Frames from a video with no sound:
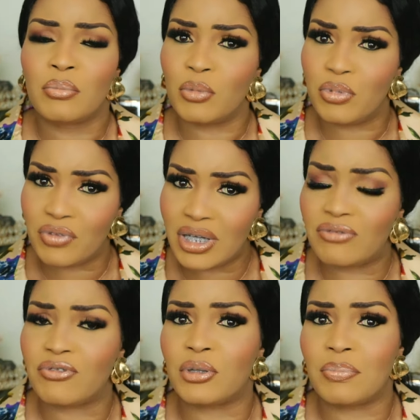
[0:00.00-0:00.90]
but be ready
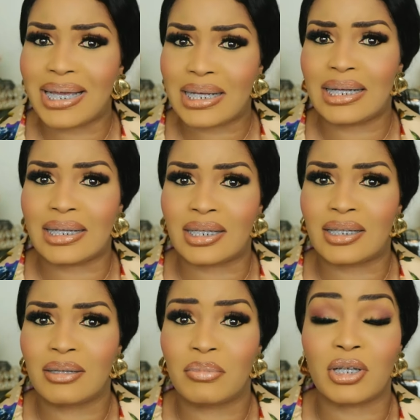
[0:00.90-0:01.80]
for the
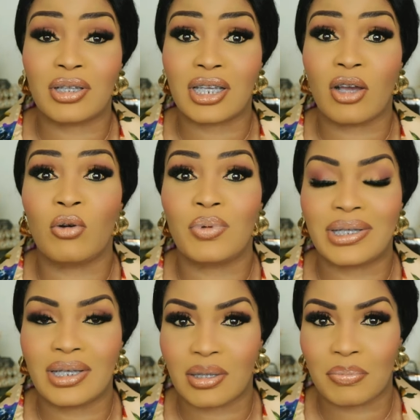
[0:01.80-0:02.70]
backlash, because there always
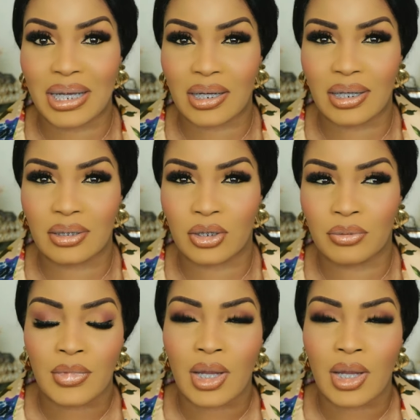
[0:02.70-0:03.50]
is a backlash.